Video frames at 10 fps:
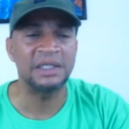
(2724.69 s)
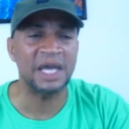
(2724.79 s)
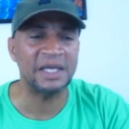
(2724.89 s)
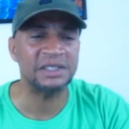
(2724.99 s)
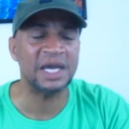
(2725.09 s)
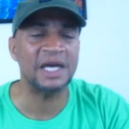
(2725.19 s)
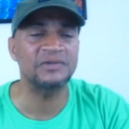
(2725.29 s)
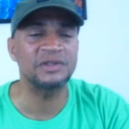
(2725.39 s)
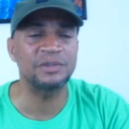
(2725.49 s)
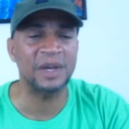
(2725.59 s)
Nice
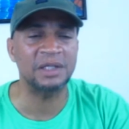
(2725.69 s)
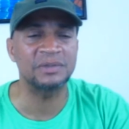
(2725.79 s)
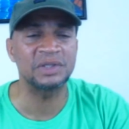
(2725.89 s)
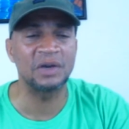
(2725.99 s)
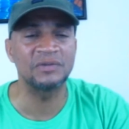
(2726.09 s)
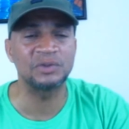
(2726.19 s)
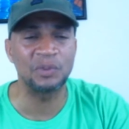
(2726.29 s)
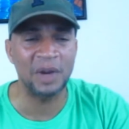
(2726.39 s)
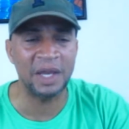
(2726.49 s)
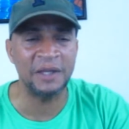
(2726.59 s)
guys respect themselves
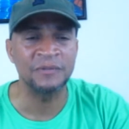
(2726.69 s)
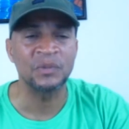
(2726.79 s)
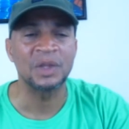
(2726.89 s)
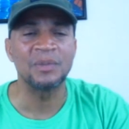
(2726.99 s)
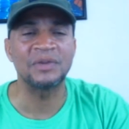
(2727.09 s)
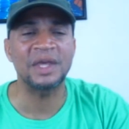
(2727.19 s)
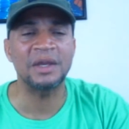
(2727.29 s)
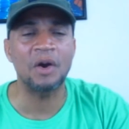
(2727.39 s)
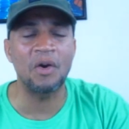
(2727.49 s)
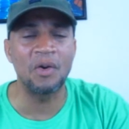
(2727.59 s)
in a way, but
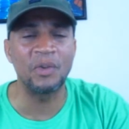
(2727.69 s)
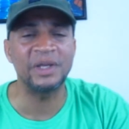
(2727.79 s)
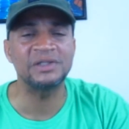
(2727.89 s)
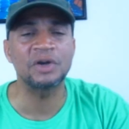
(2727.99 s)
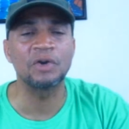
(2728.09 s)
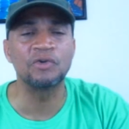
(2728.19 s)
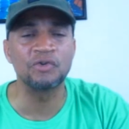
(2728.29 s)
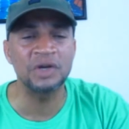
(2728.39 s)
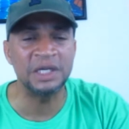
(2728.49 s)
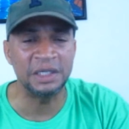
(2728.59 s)
they always
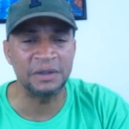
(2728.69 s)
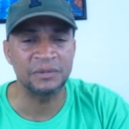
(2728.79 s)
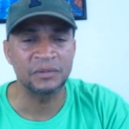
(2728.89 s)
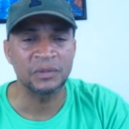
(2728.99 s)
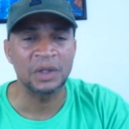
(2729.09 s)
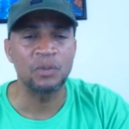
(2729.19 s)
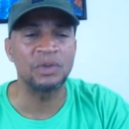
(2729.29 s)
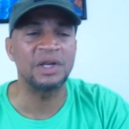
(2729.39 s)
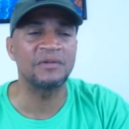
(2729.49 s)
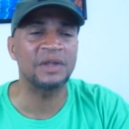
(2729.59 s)
agree.
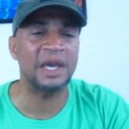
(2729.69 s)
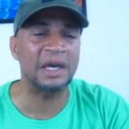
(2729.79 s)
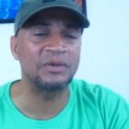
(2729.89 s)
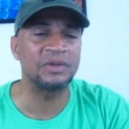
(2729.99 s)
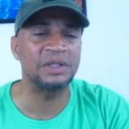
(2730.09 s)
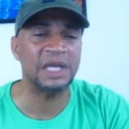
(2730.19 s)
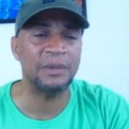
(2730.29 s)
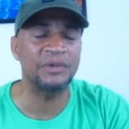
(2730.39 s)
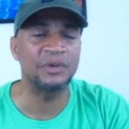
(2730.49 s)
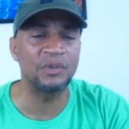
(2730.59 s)
Whenever they're out on a
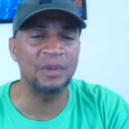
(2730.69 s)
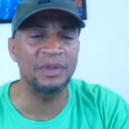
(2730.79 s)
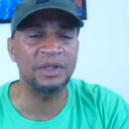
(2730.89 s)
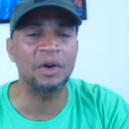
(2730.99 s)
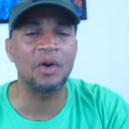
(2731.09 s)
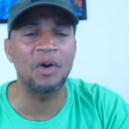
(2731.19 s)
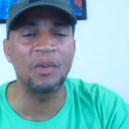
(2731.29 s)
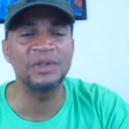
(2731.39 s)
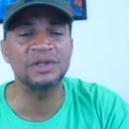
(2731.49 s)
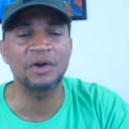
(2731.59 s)
date with a woman, they're
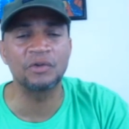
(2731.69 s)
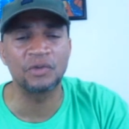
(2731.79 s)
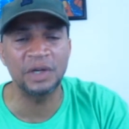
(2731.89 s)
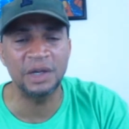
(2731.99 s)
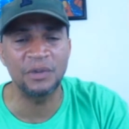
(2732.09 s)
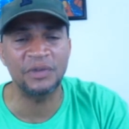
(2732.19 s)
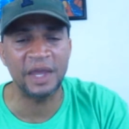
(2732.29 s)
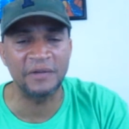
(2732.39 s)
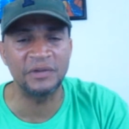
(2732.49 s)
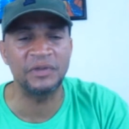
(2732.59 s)
always agreeing with
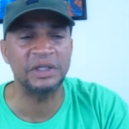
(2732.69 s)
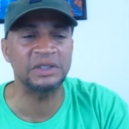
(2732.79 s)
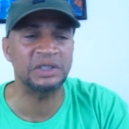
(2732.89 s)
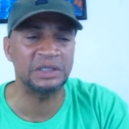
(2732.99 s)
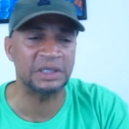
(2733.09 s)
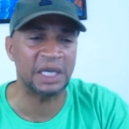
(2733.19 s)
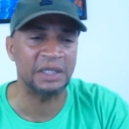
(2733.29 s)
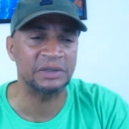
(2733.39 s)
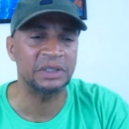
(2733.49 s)
everything she says.